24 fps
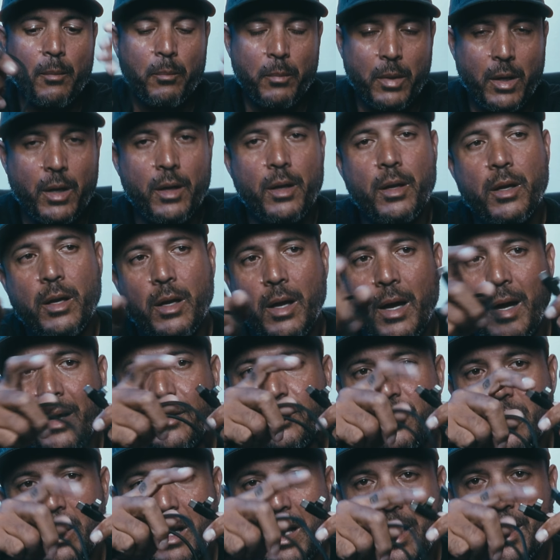but it has
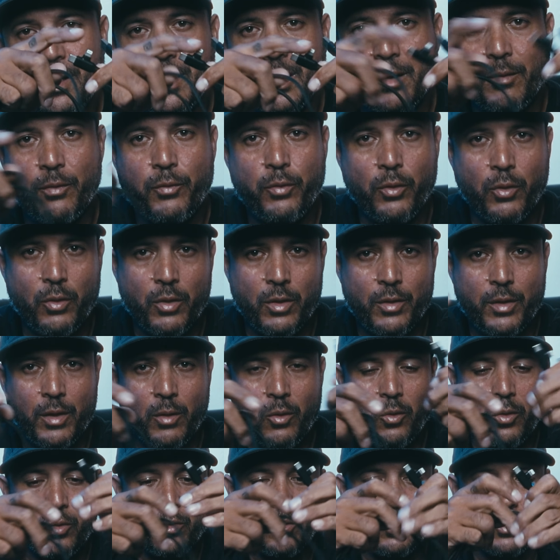the lightning for the
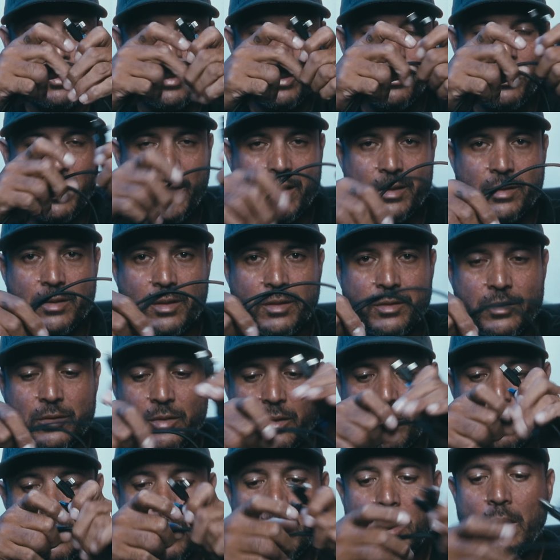older devices.
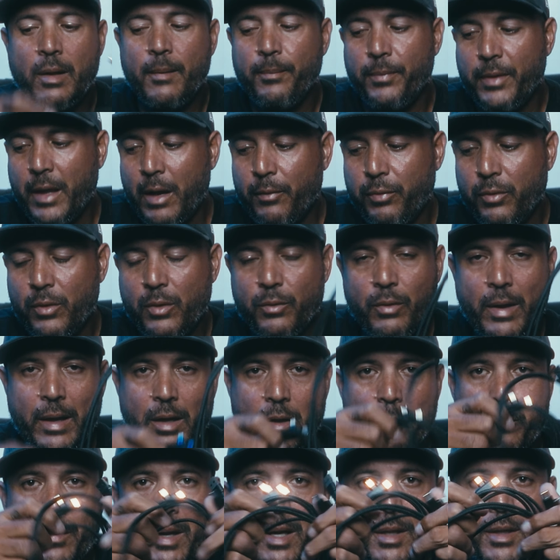So definitely
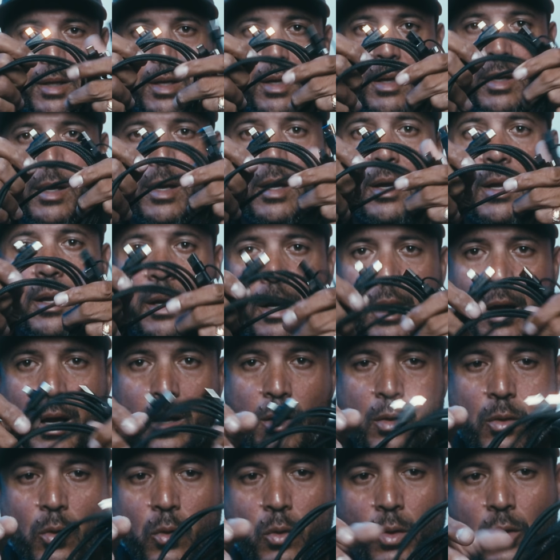recommend it. Get
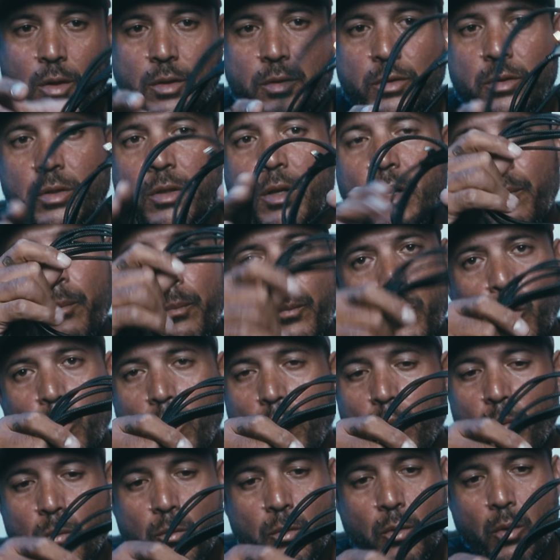yours. You
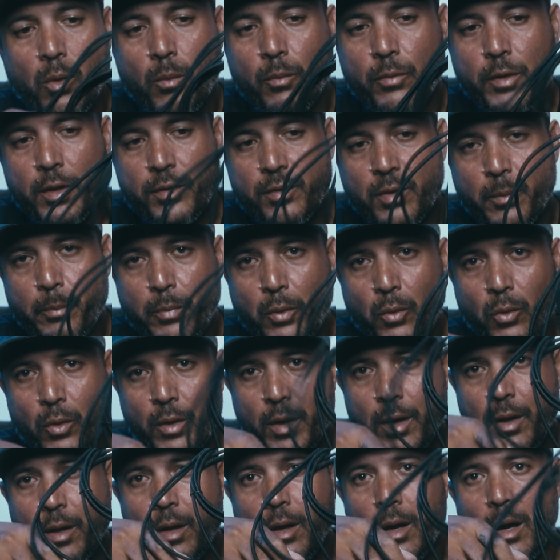won't
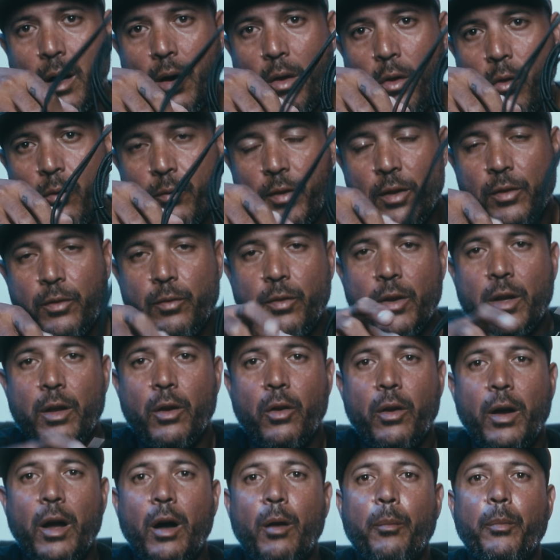disappoint. I hope this video
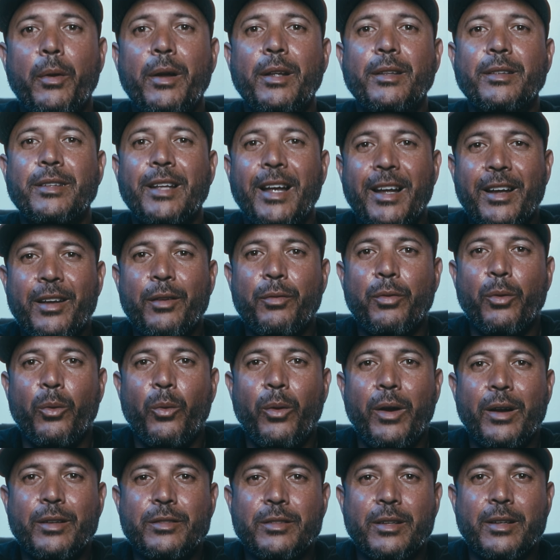helped, and thank you for
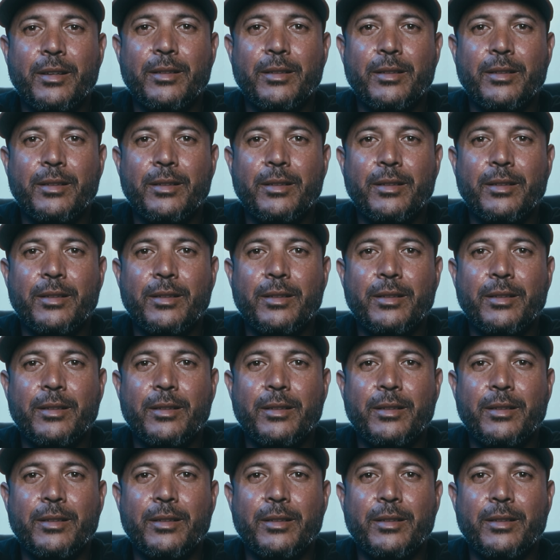watching.